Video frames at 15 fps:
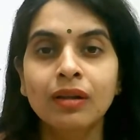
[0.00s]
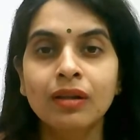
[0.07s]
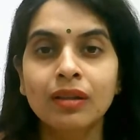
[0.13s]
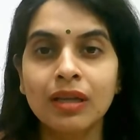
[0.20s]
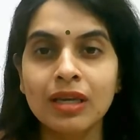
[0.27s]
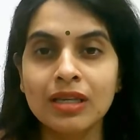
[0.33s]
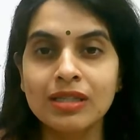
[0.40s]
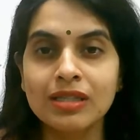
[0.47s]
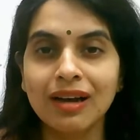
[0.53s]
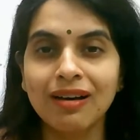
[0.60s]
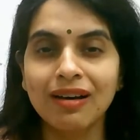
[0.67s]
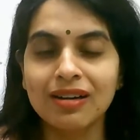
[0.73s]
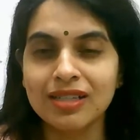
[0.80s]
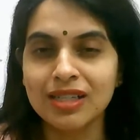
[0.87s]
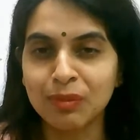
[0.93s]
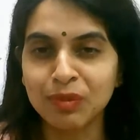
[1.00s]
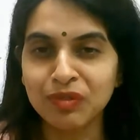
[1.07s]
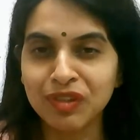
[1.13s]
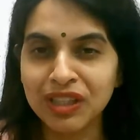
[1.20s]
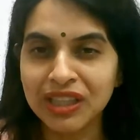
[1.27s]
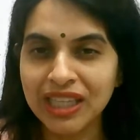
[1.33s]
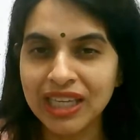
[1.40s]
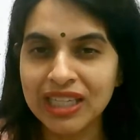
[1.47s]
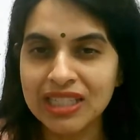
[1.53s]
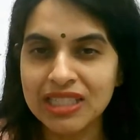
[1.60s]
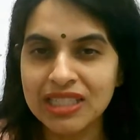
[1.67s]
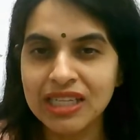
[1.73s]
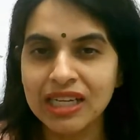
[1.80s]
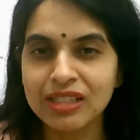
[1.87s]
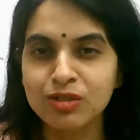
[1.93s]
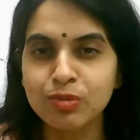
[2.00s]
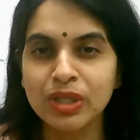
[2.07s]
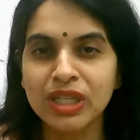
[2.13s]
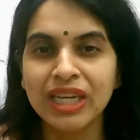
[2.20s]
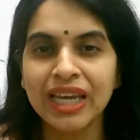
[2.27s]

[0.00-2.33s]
These are some of the things that we